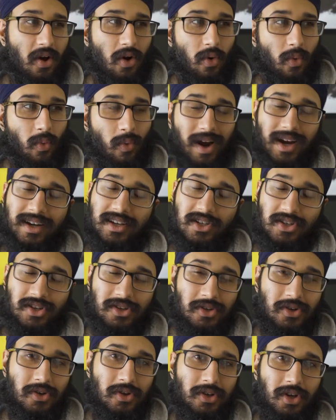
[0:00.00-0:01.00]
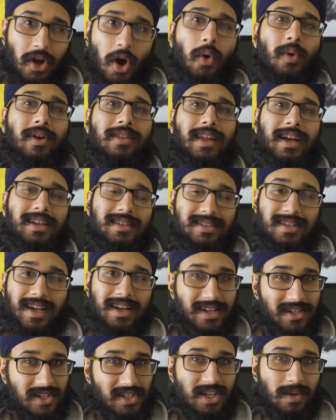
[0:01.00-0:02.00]
Why didn't you go in that
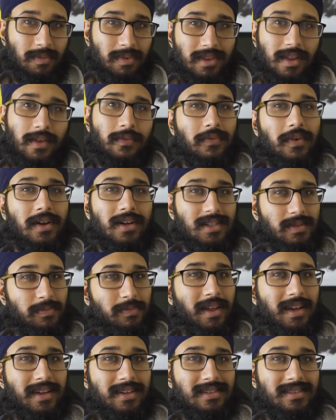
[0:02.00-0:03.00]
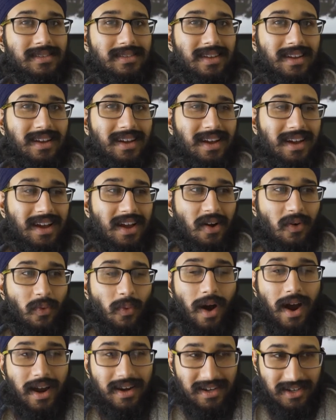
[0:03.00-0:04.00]
second ship in the first place?
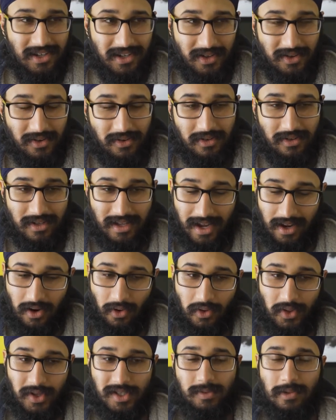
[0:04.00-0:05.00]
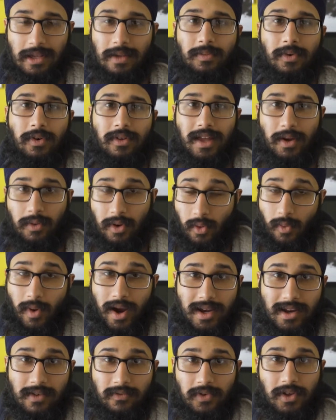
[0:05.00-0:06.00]
Why didn't you get all those people that were
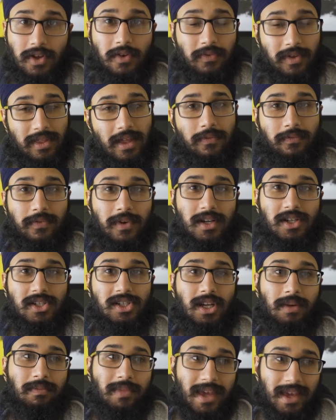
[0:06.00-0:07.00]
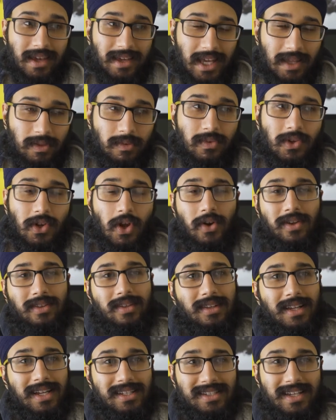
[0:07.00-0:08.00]
waiting for you for that first ship get them to go
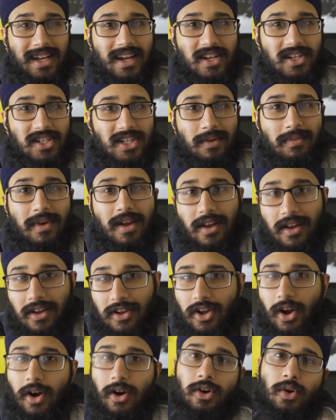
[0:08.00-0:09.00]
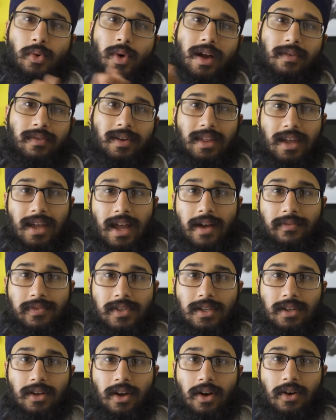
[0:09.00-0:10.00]
into that second ship, go to wherever they have
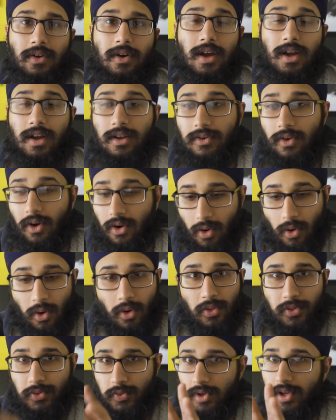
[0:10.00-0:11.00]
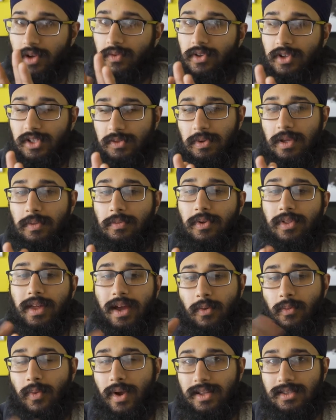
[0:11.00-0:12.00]
to go. Not all three of those people
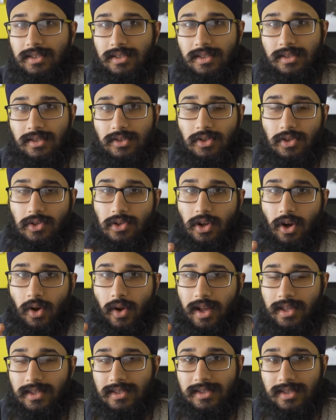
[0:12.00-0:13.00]
that went to go and